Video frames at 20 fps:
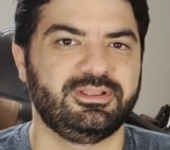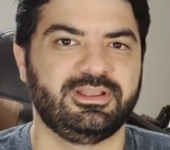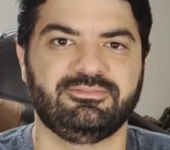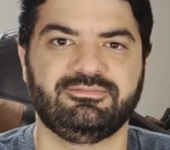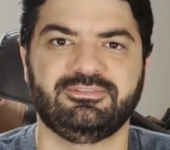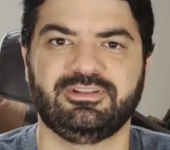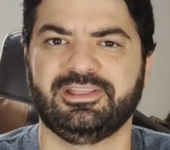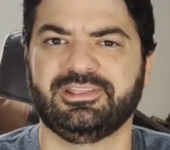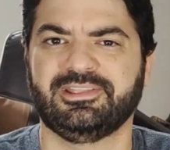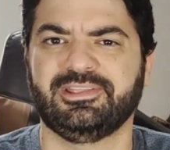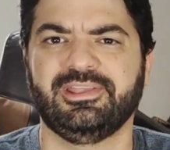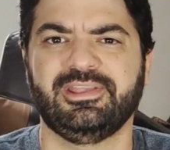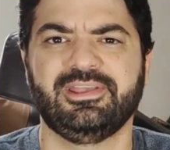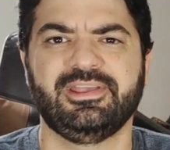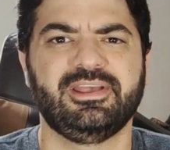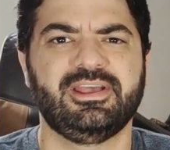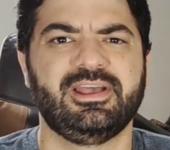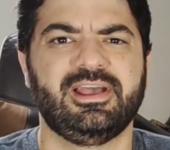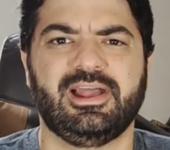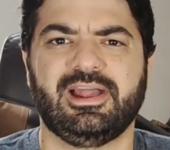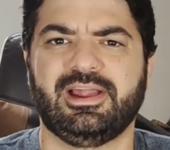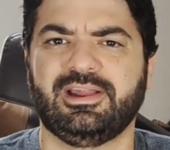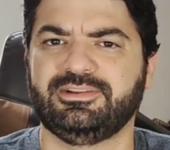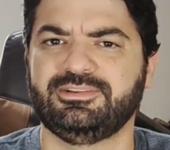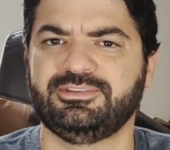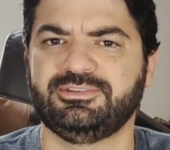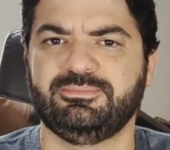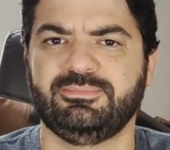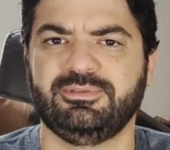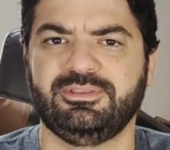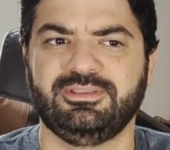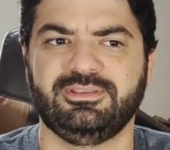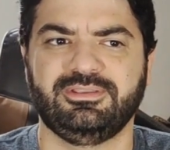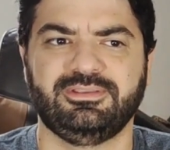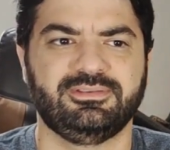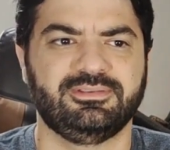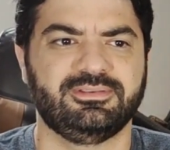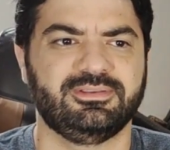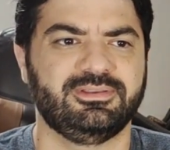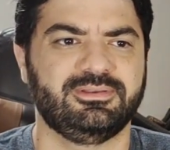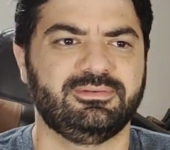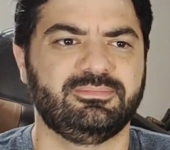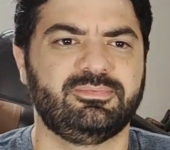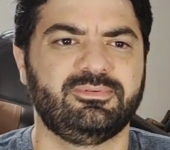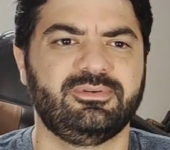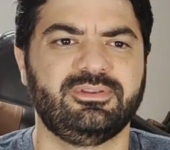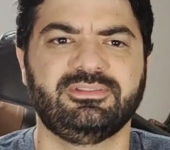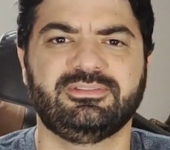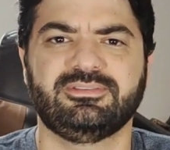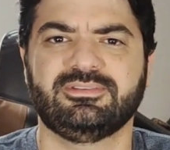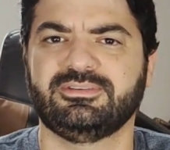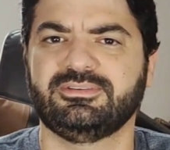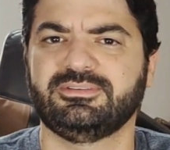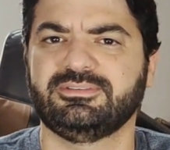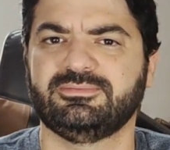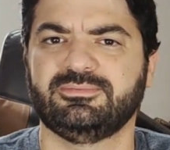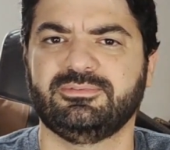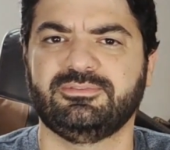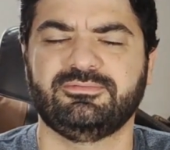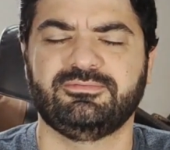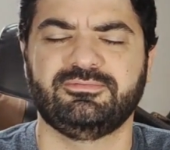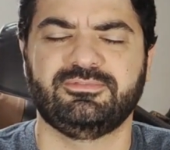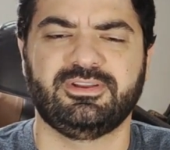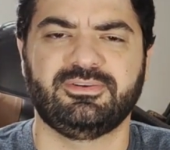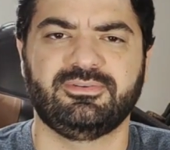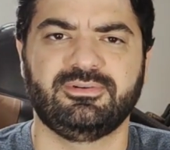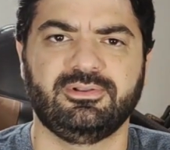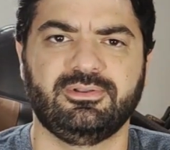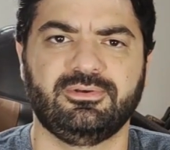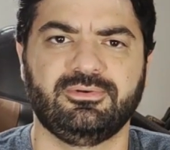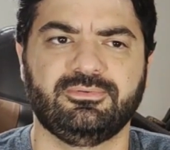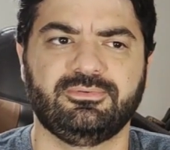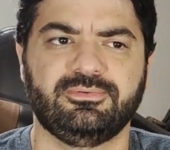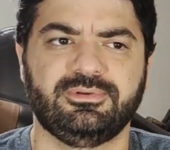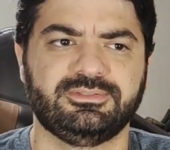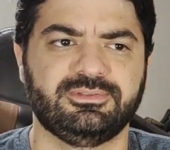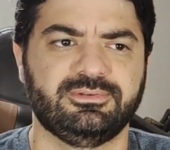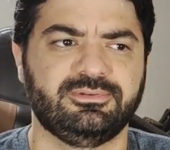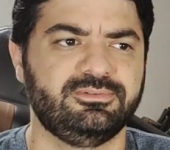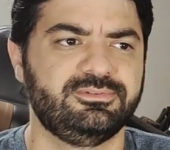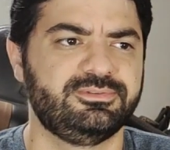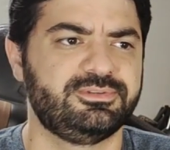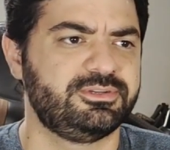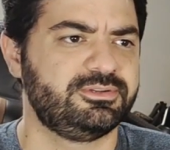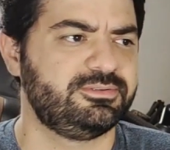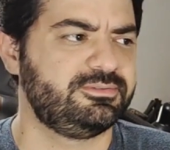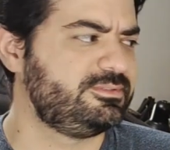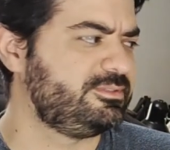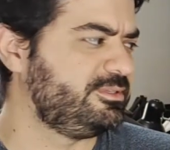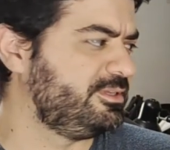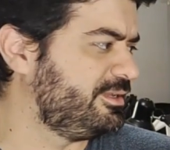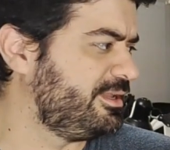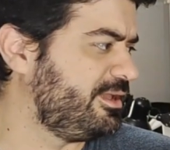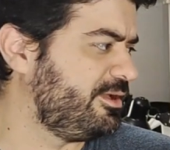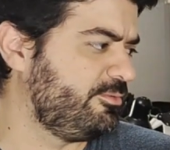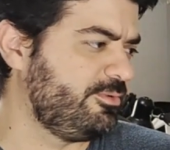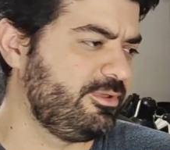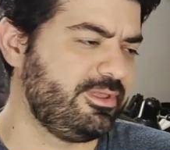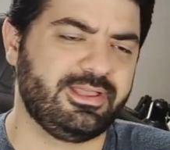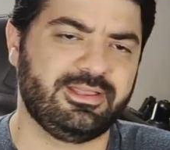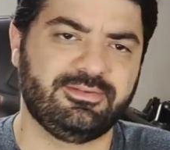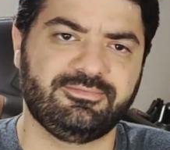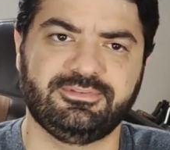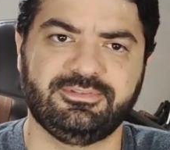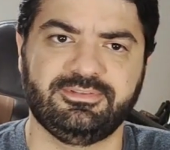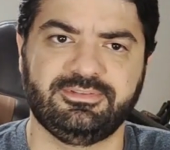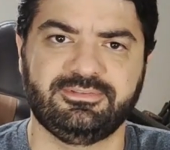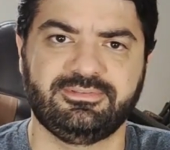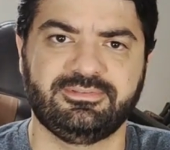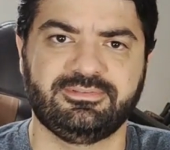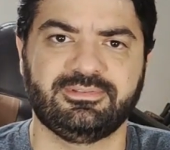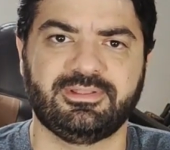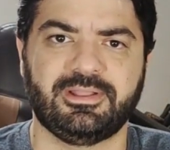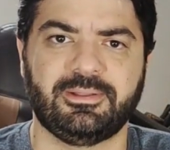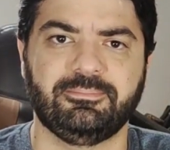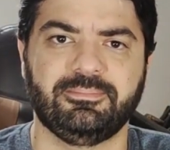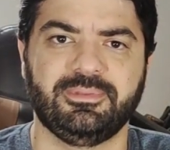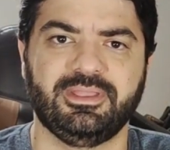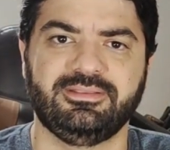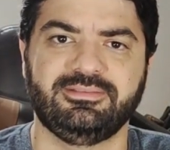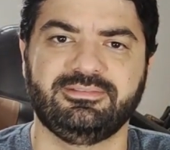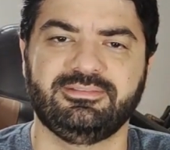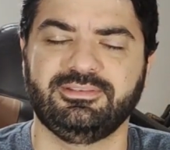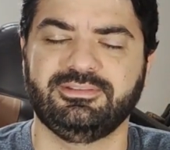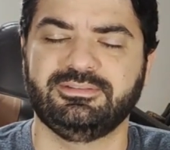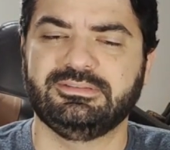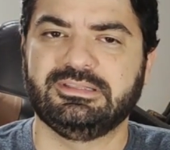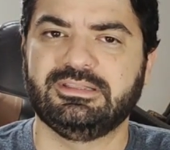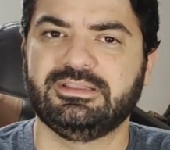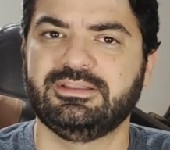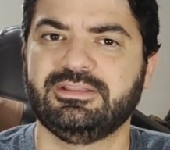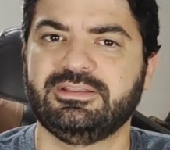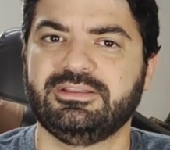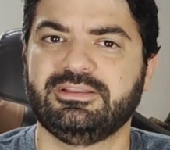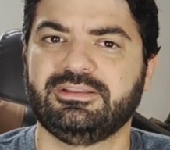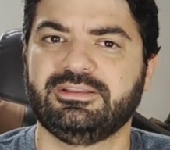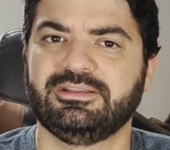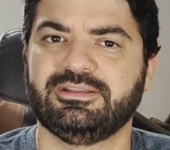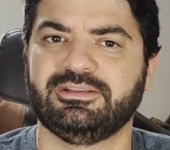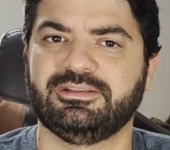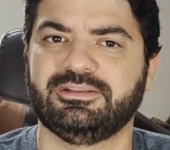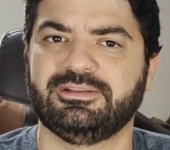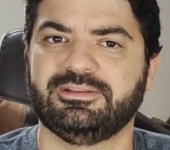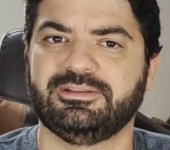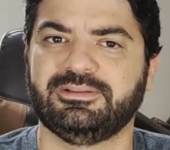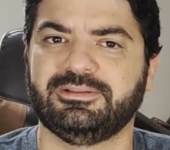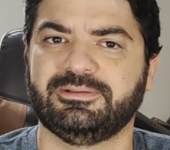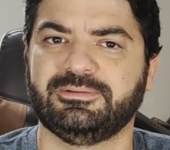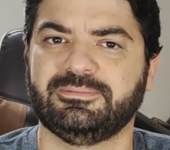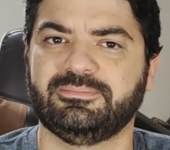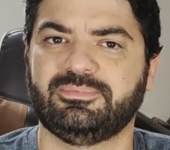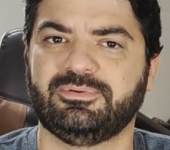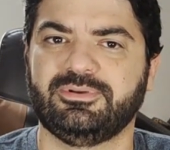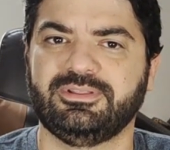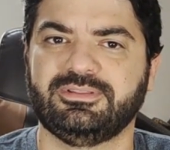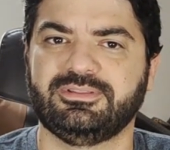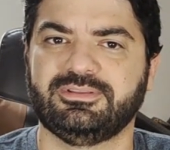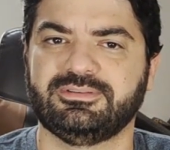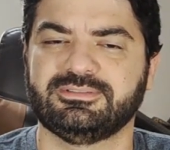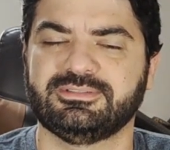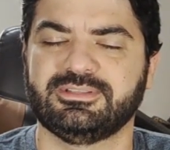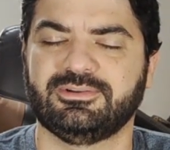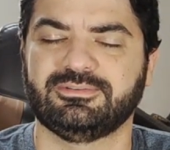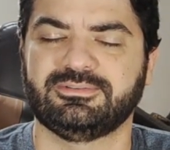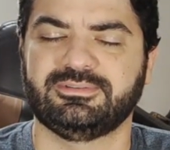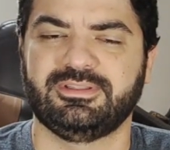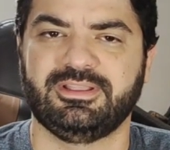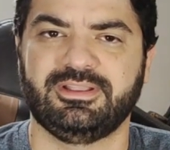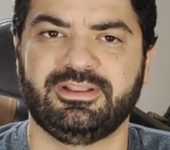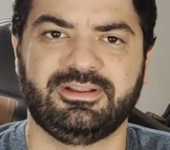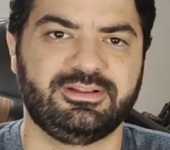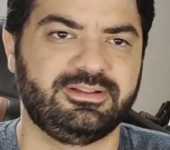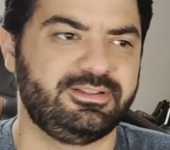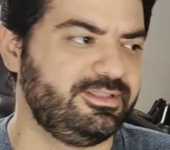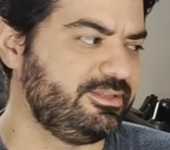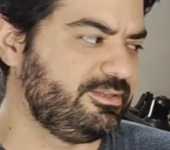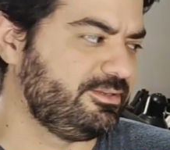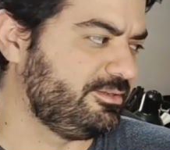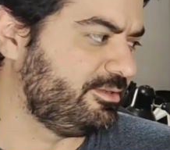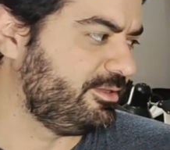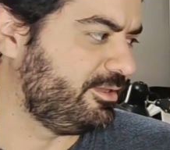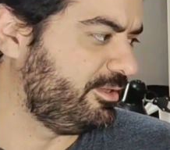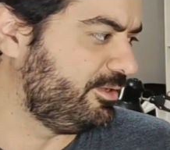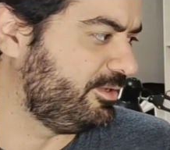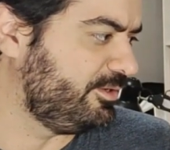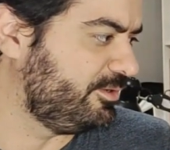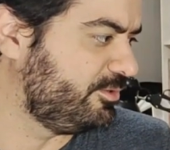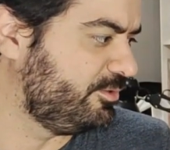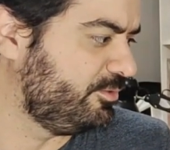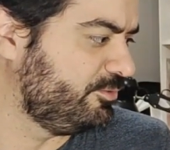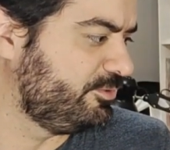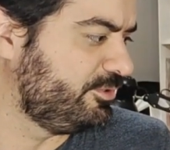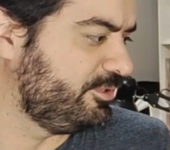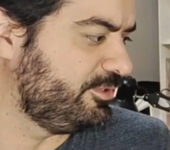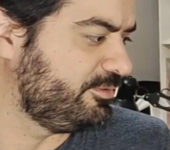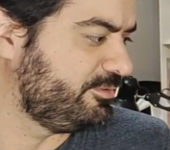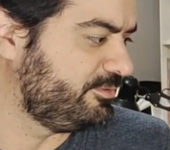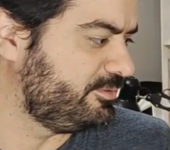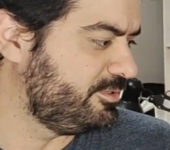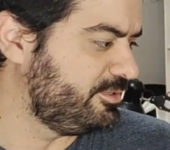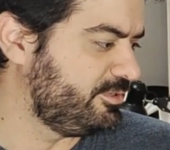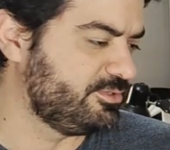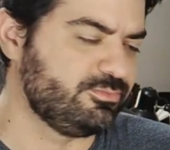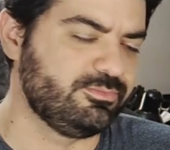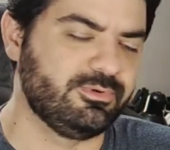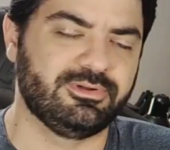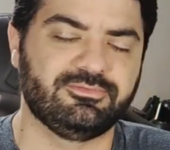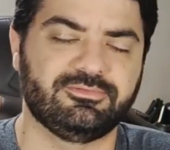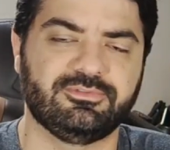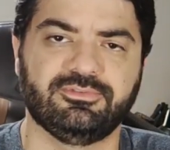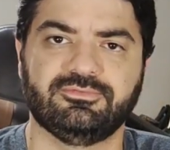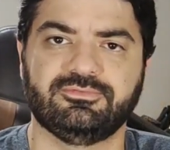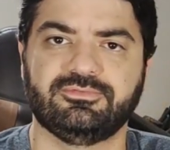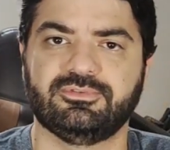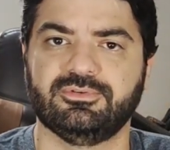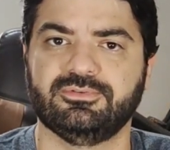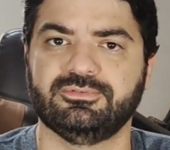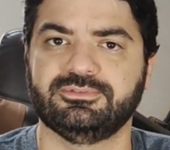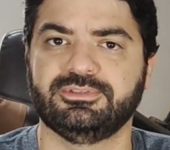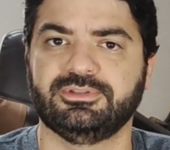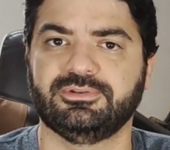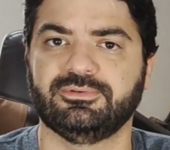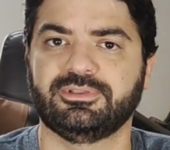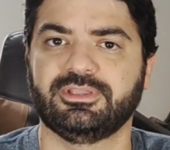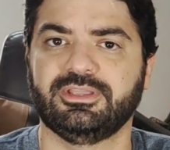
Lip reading: We had like RGB printers with very low resolutions, and now we have these amazing printers out there, and including this one from Phrozen.